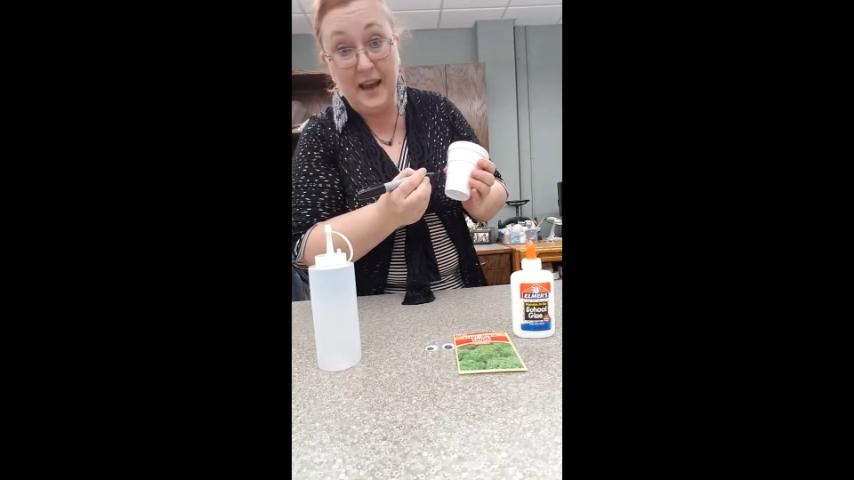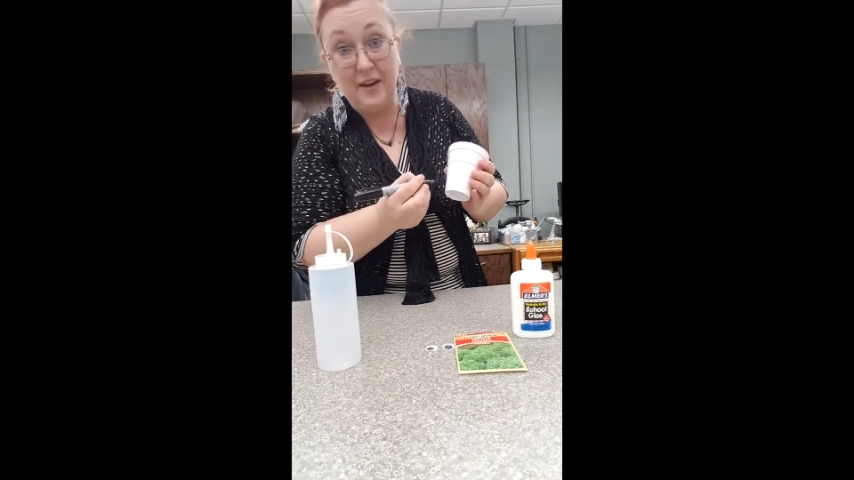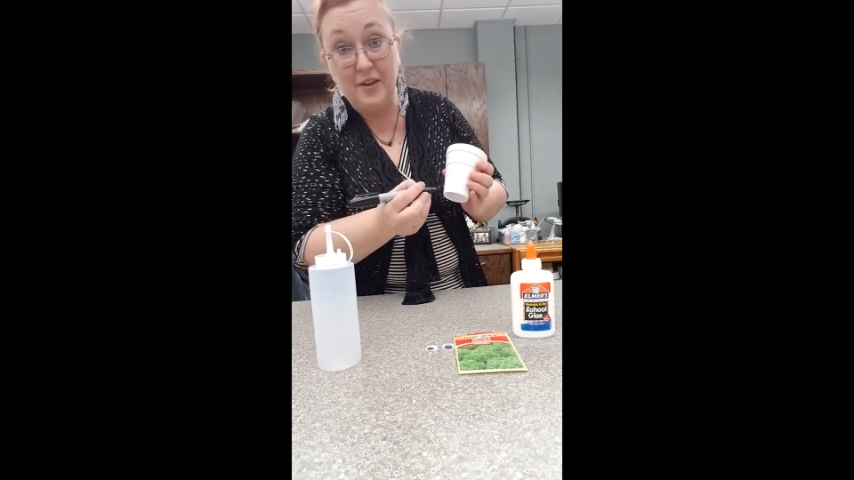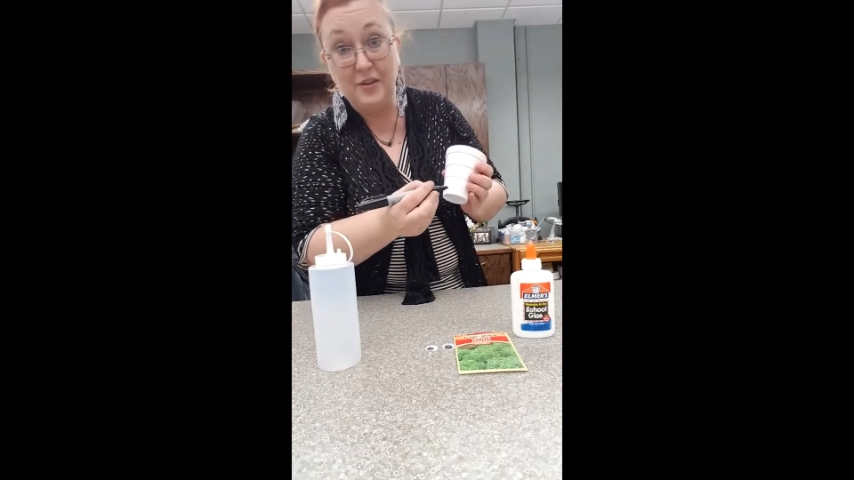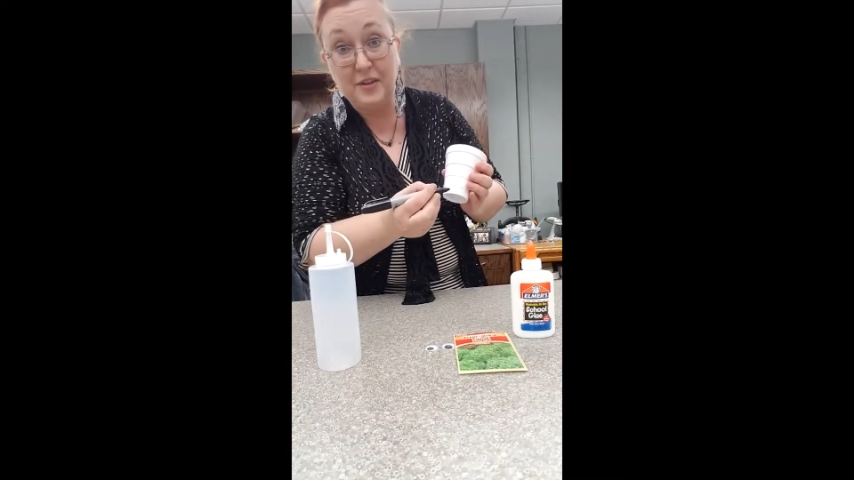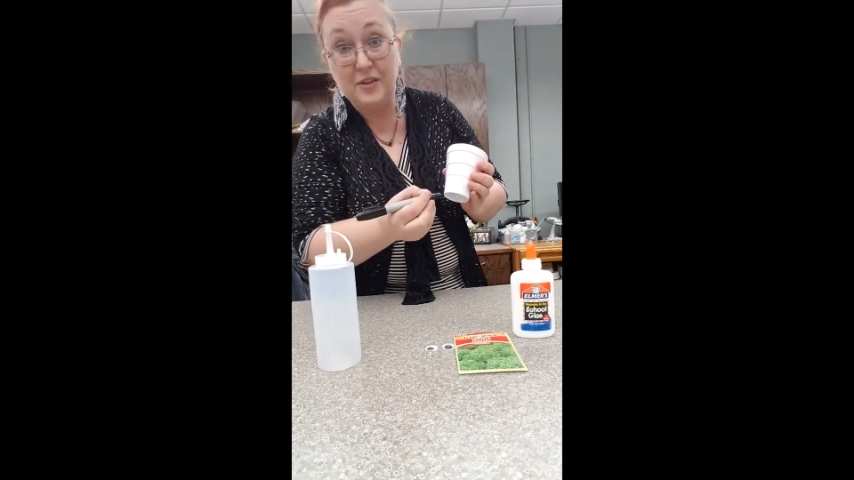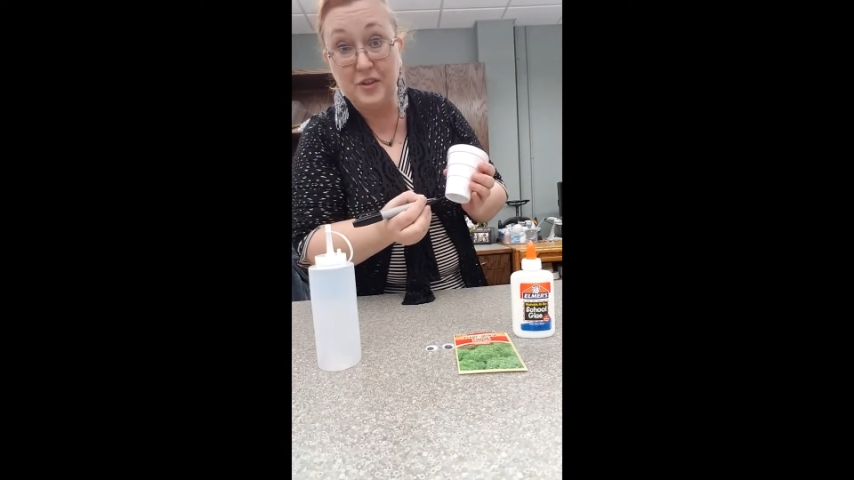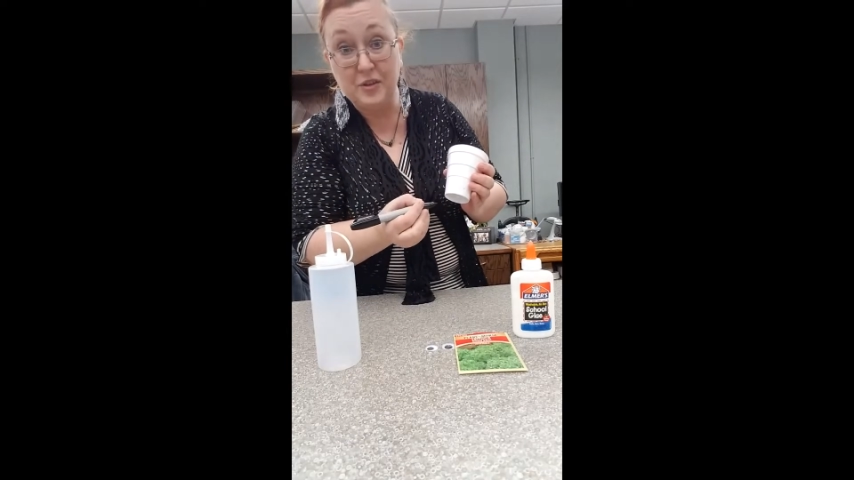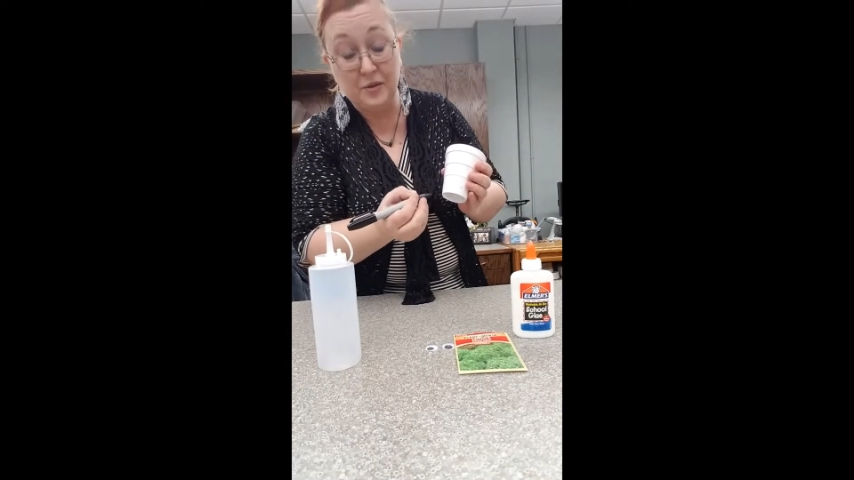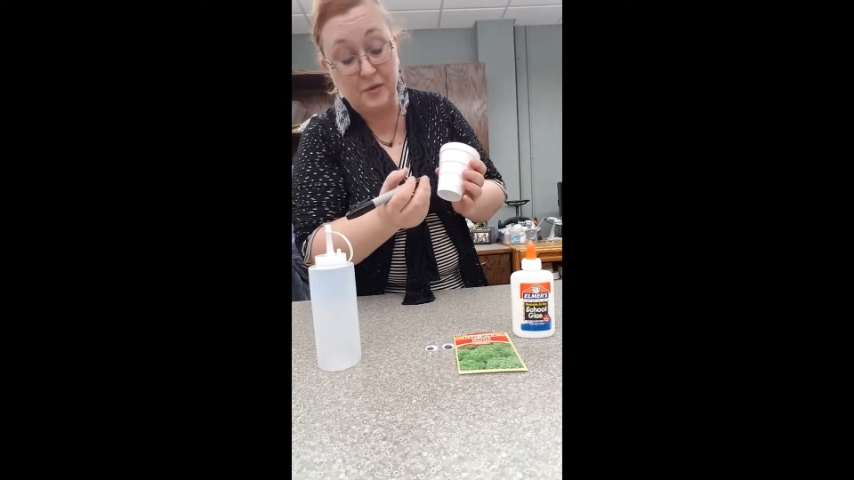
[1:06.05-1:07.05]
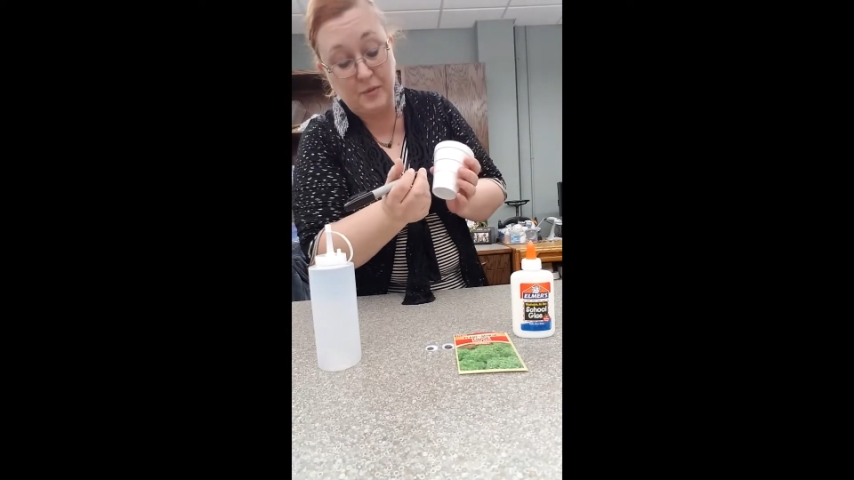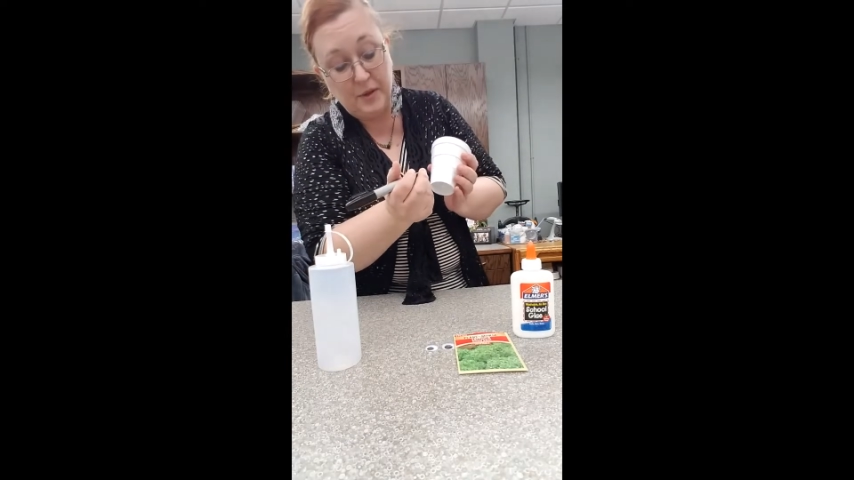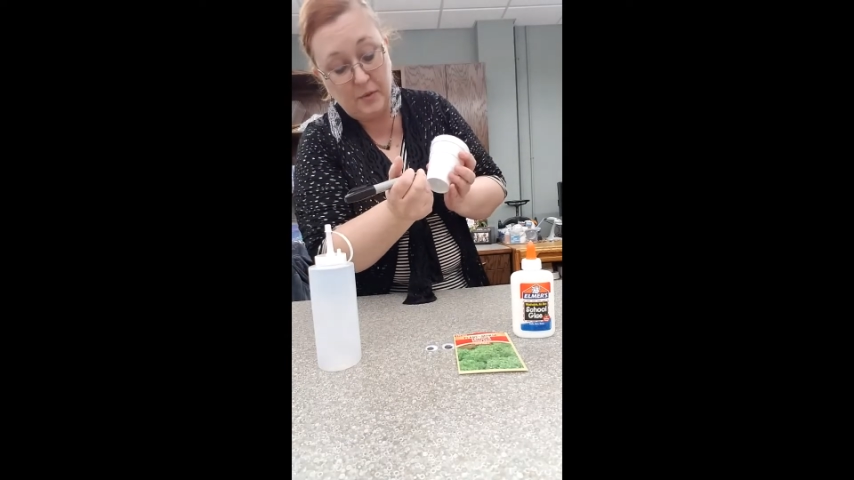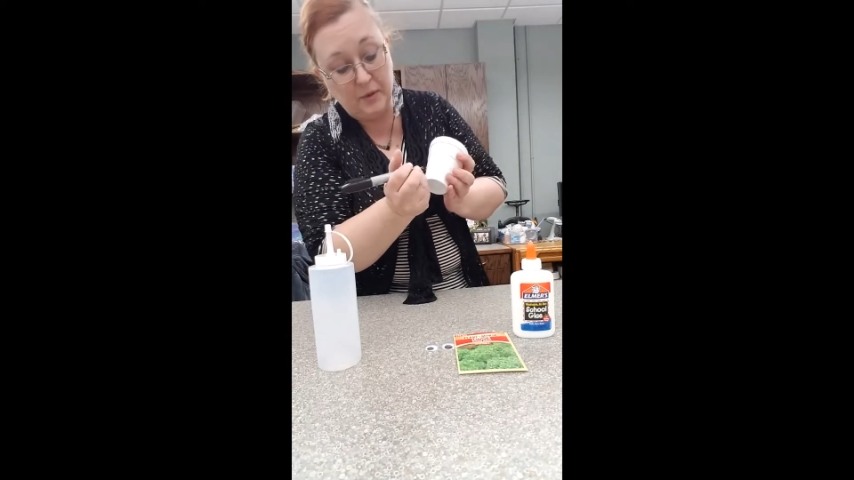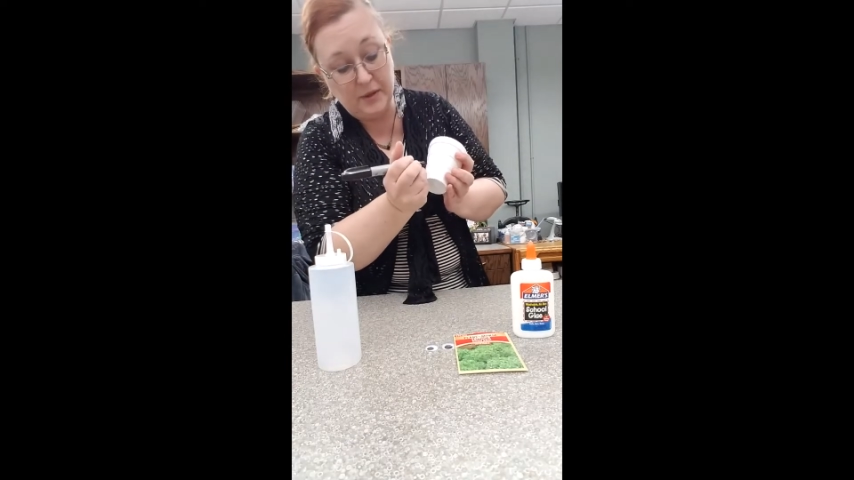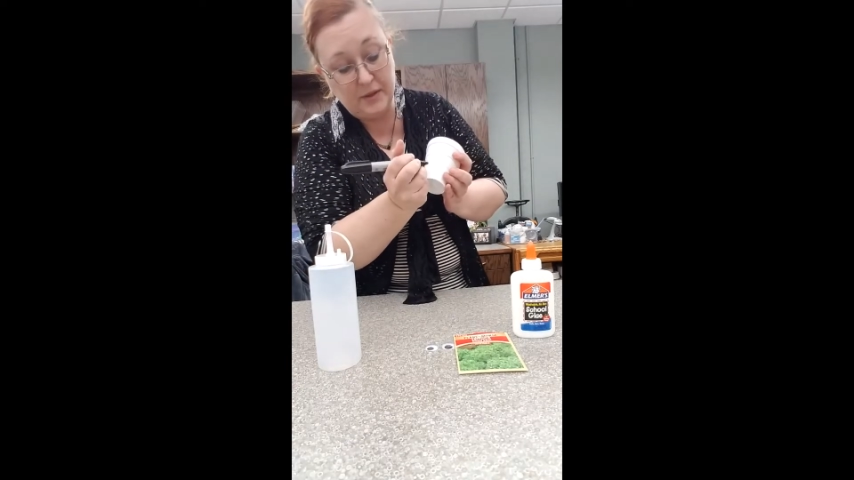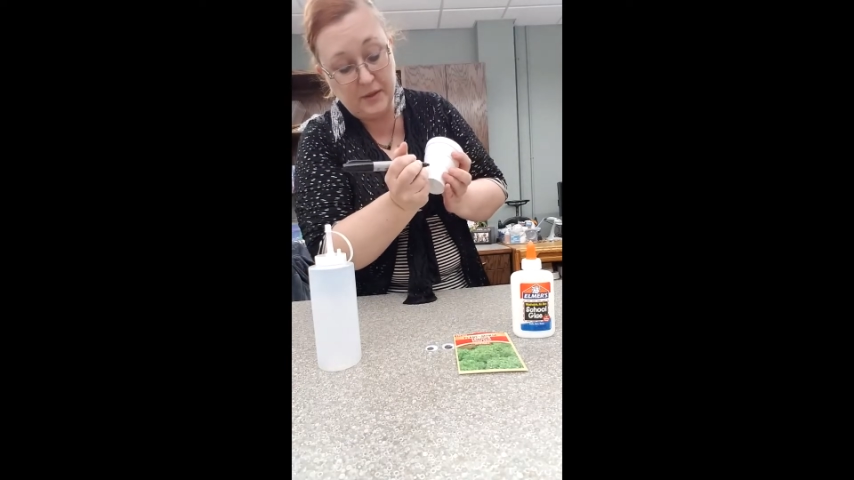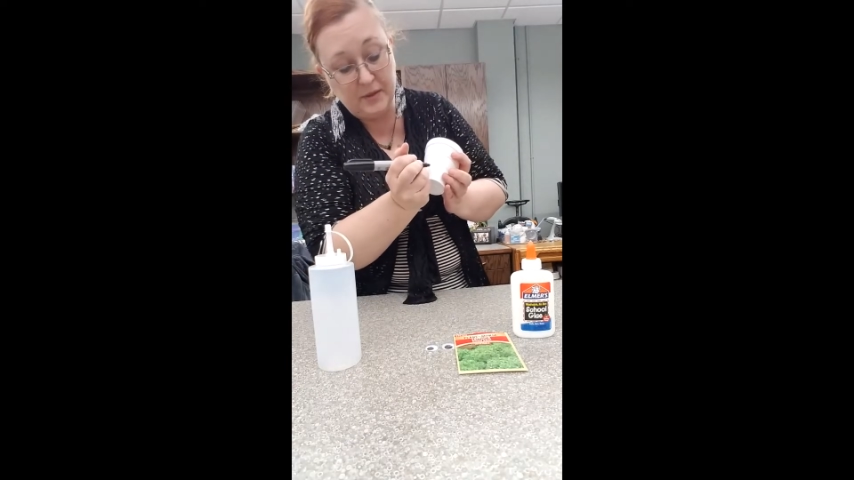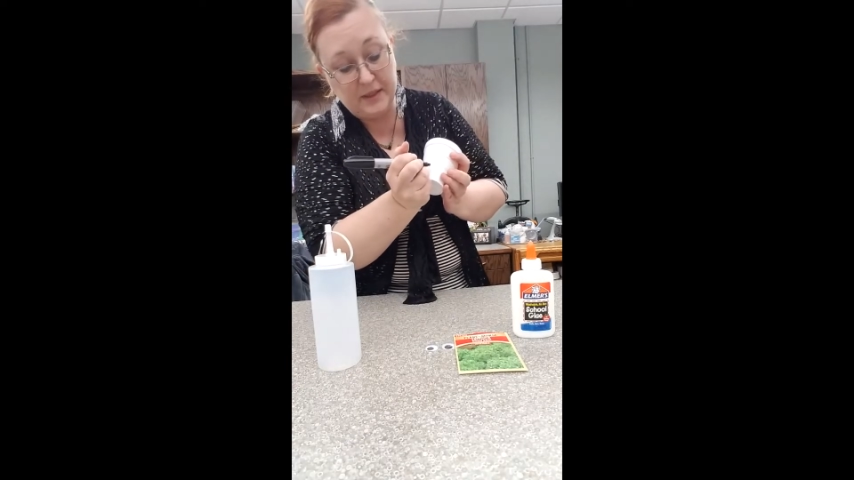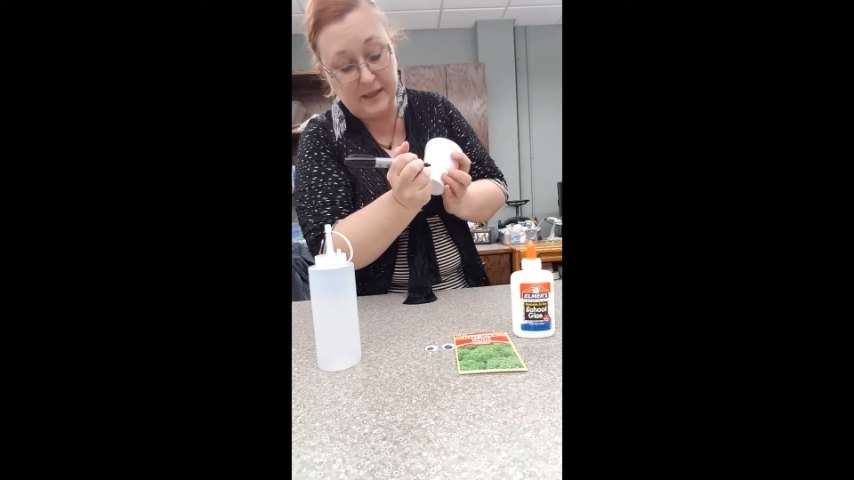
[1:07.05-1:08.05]
you can choose what you want to do
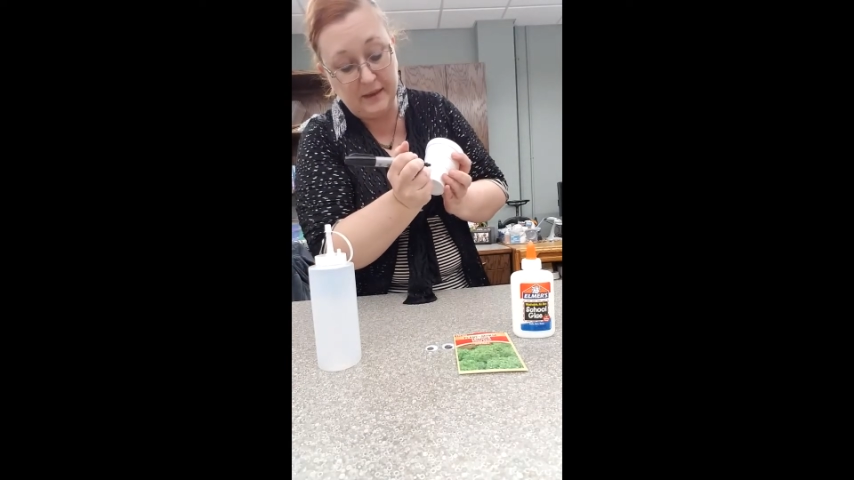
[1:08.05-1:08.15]
here.